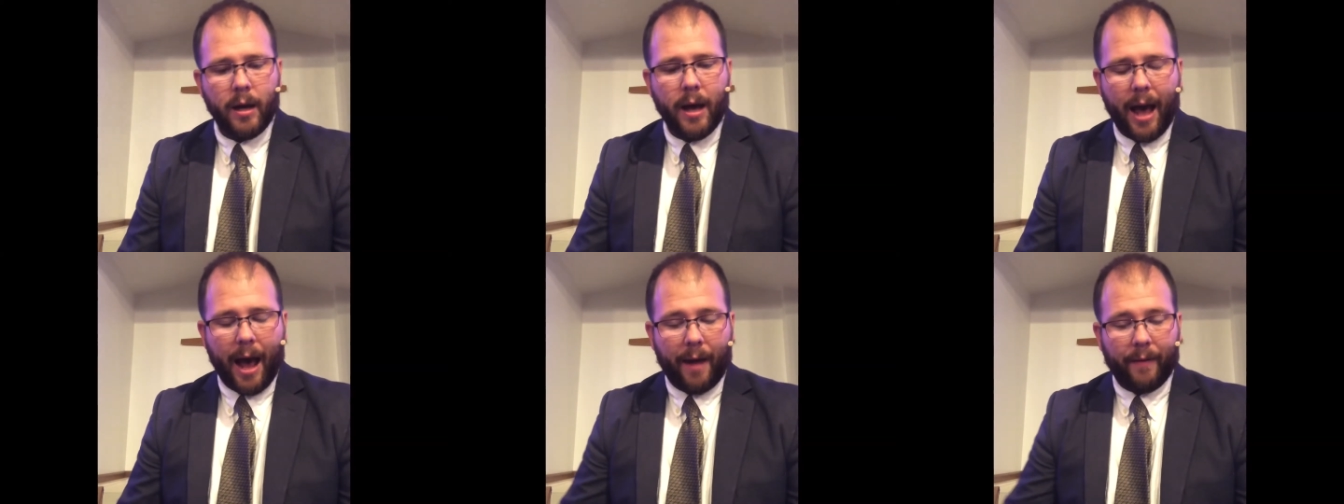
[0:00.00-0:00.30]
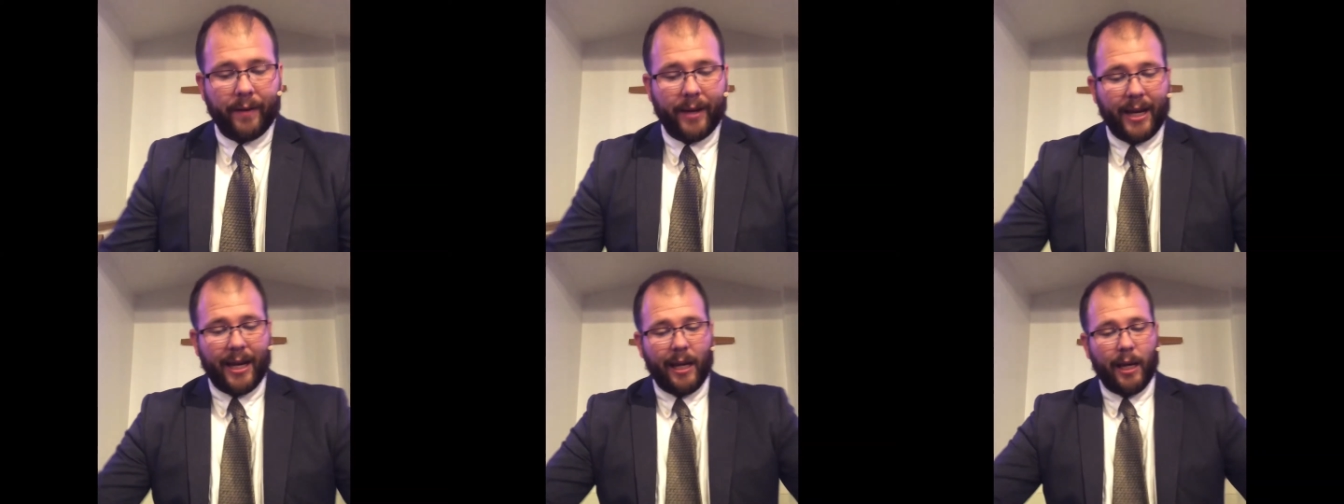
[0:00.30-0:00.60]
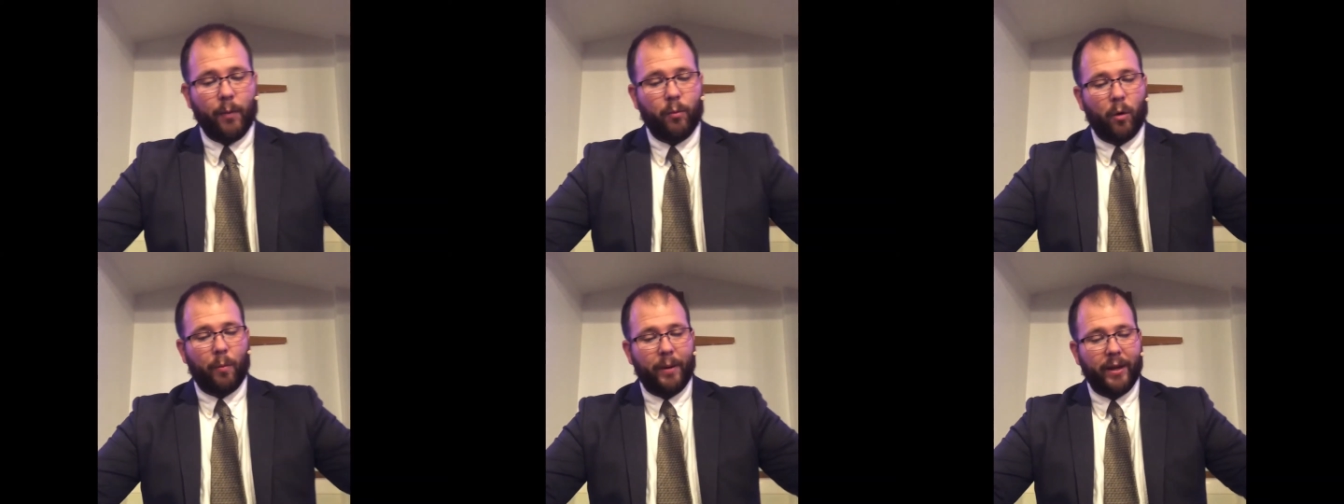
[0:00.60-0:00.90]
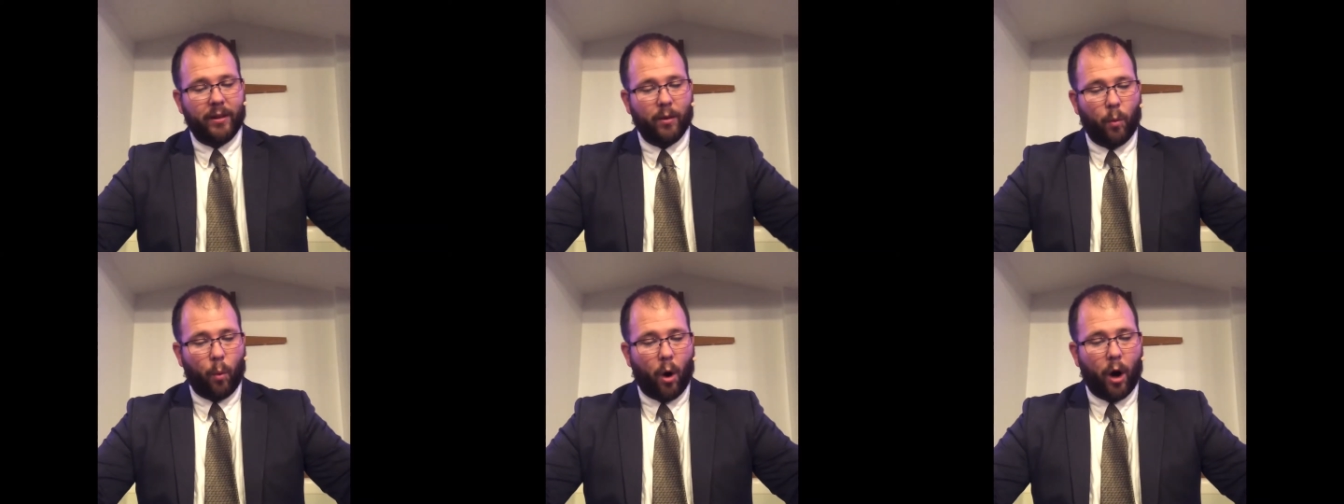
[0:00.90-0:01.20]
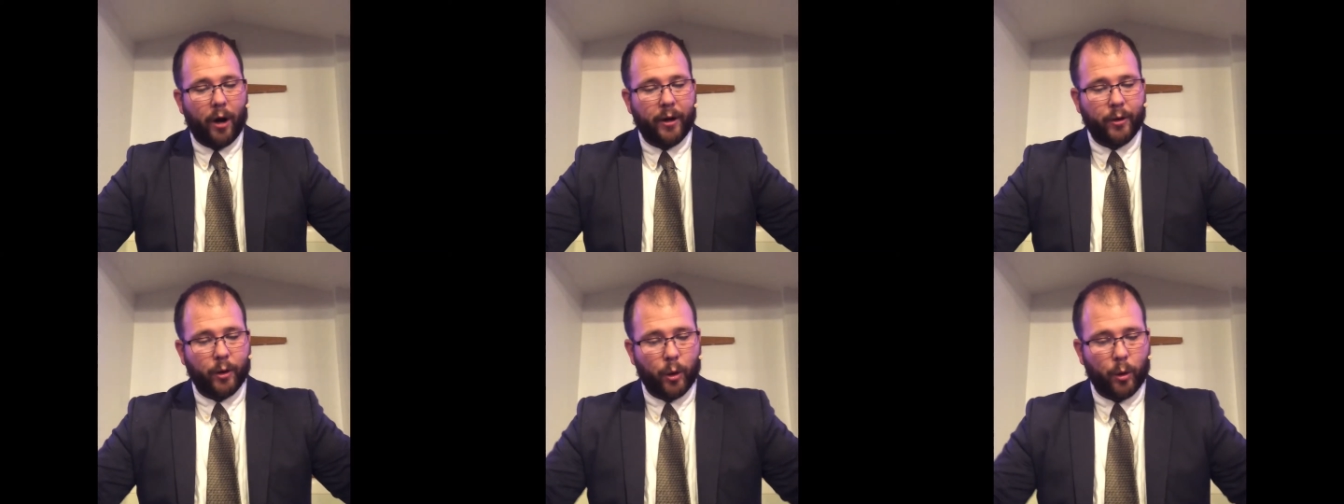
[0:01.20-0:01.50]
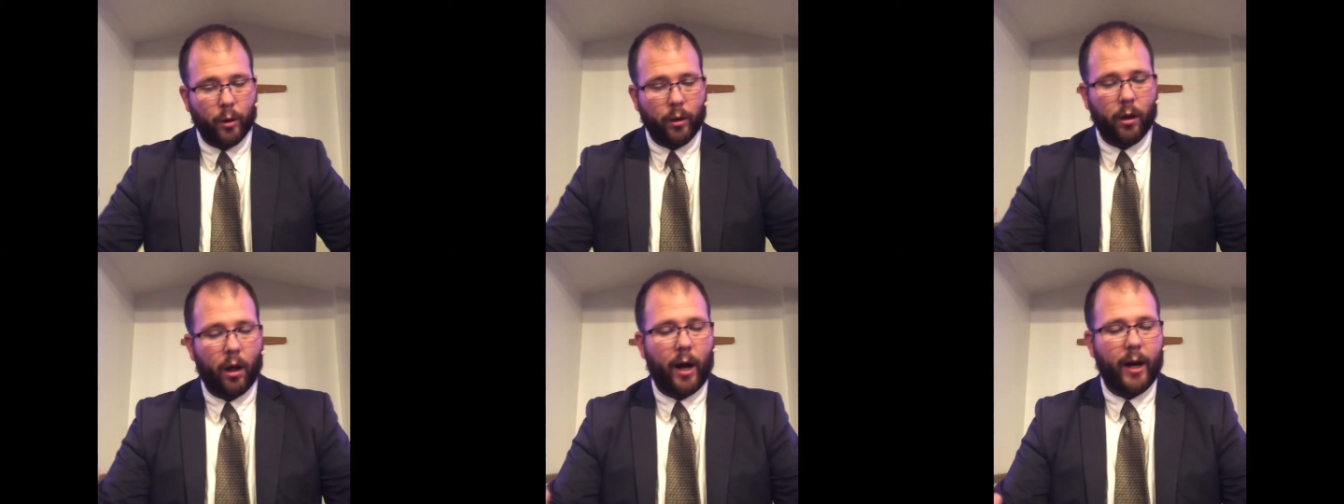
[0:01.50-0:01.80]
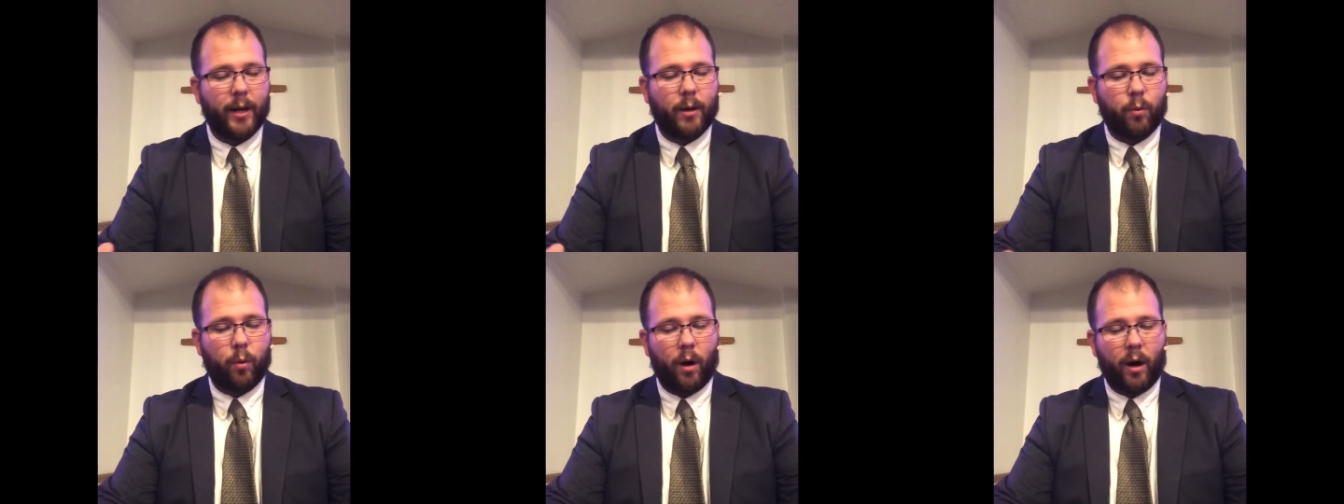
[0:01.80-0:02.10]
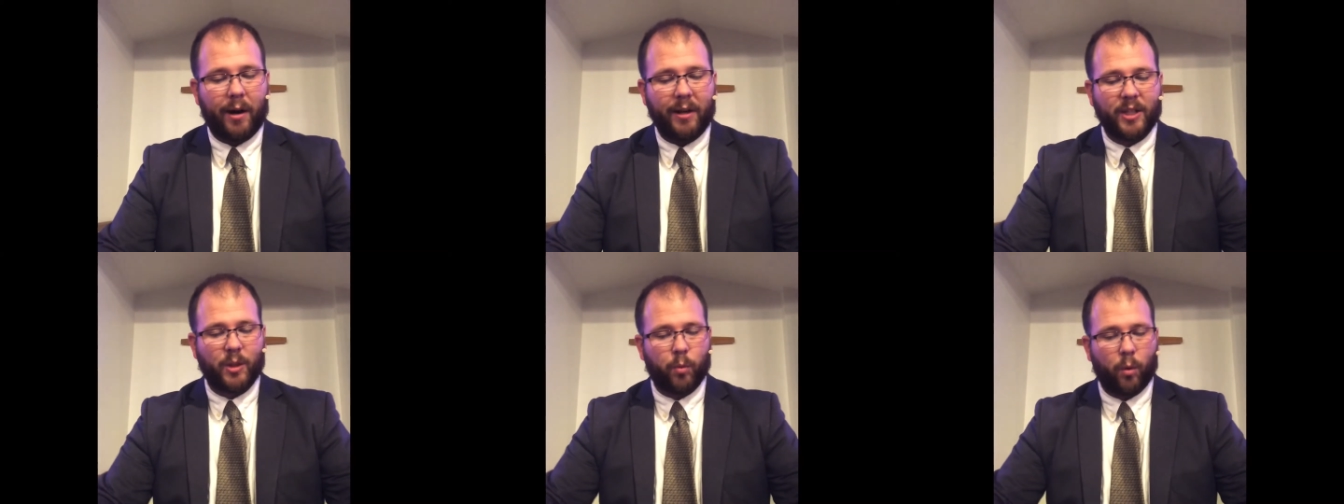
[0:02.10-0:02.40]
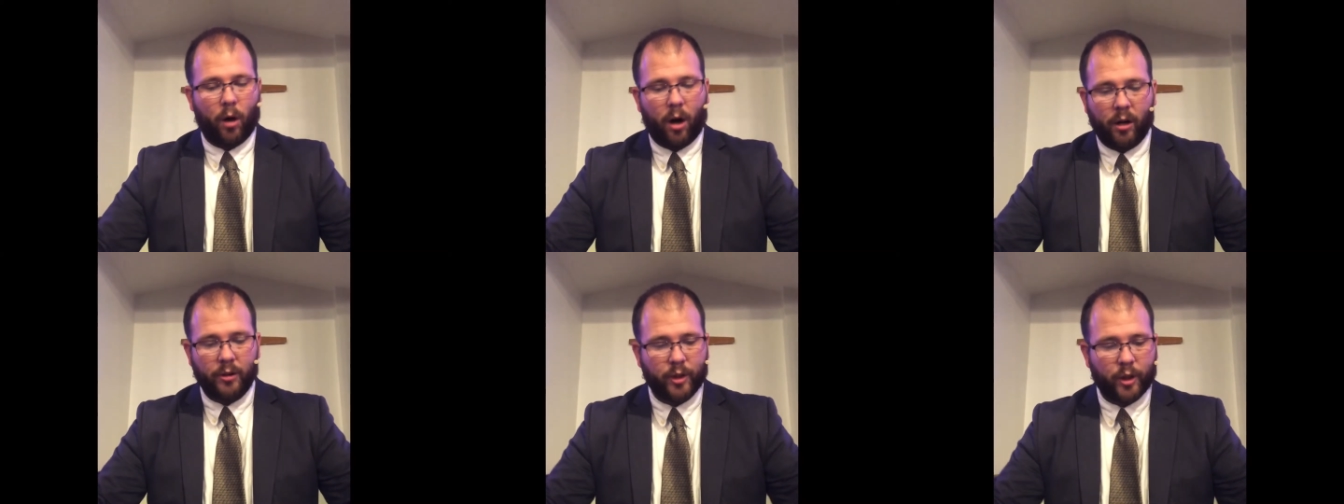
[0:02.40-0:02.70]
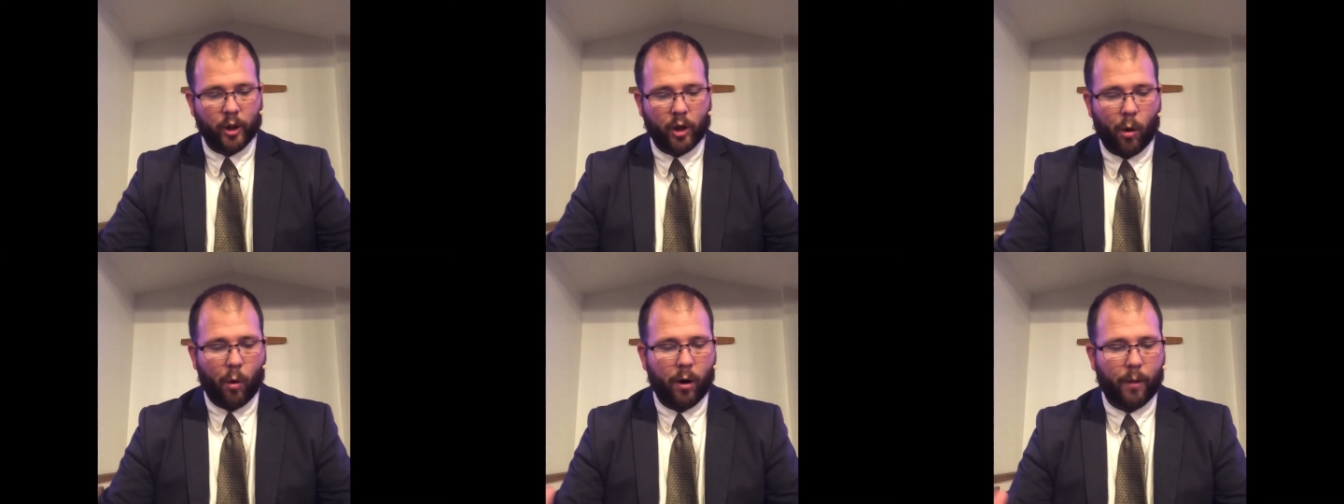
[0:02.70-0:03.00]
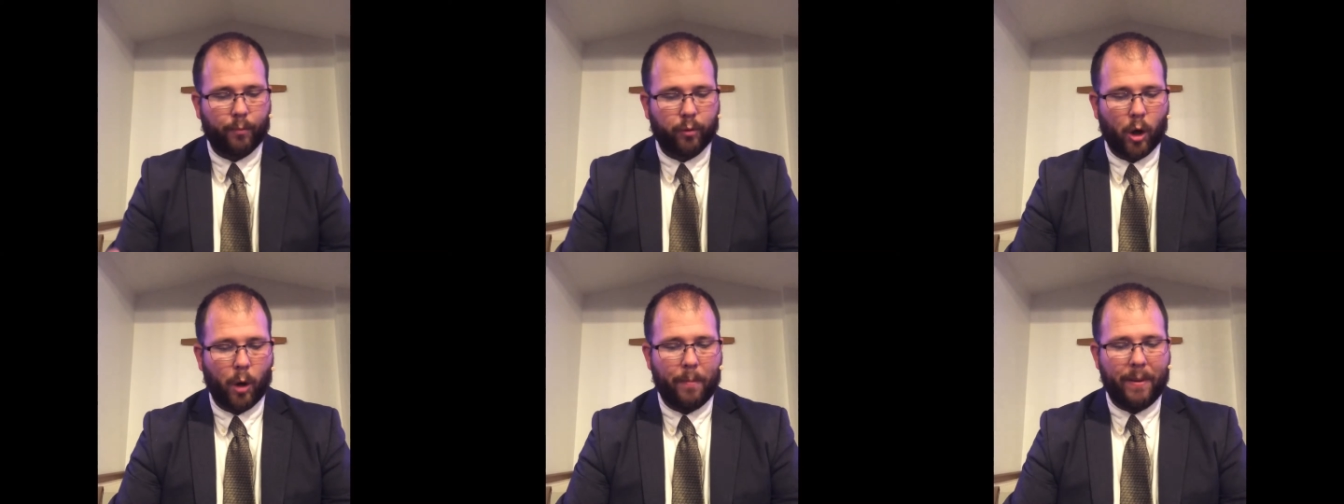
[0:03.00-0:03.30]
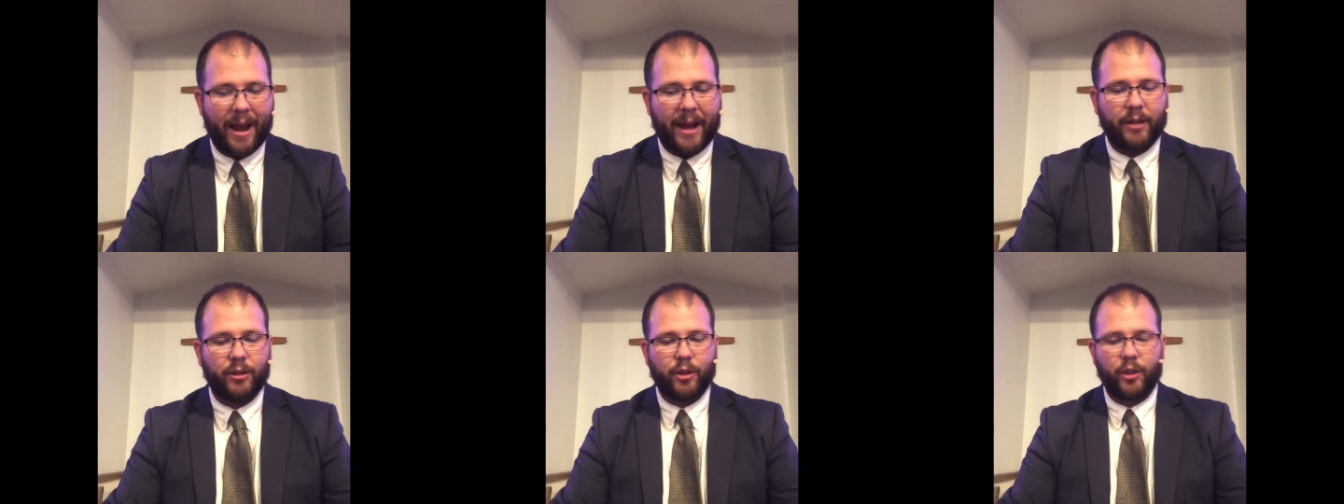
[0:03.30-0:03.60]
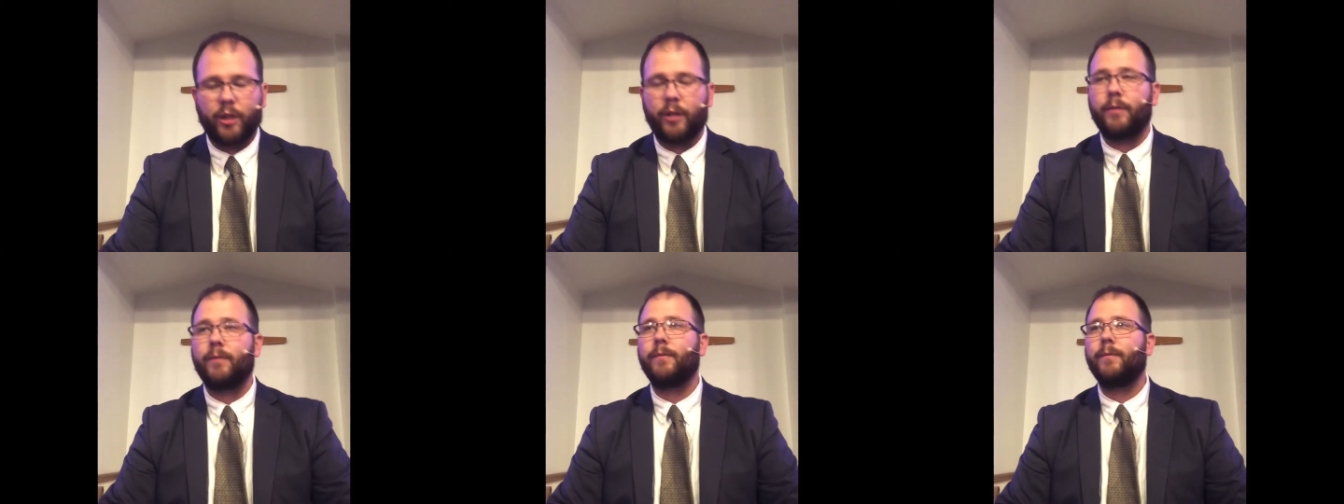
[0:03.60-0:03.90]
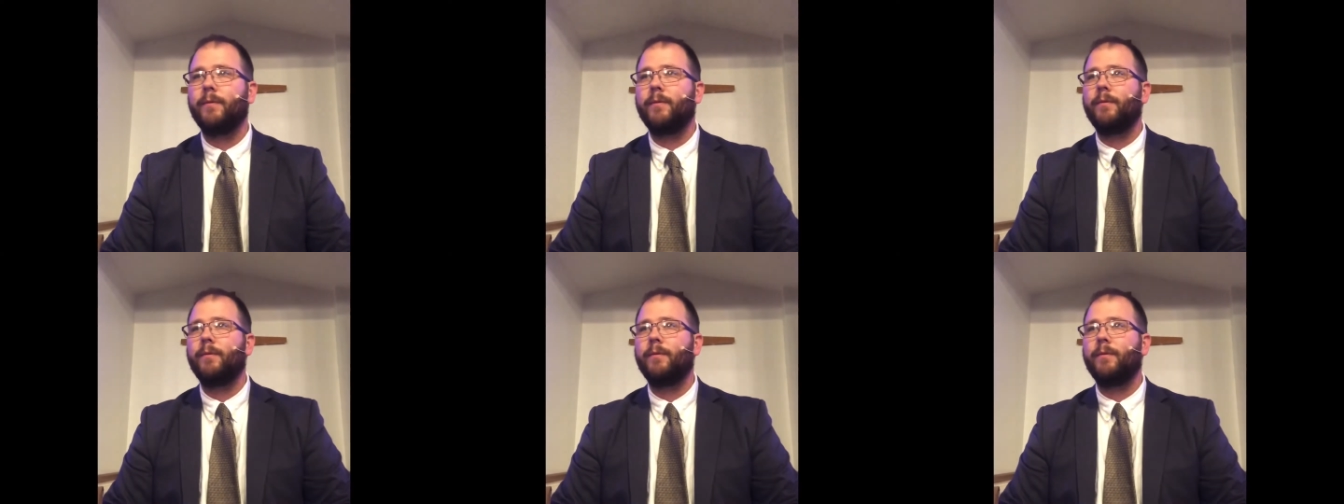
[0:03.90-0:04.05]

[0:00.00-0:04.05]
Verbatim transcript: And he will be the one who likewise will undergo a probation,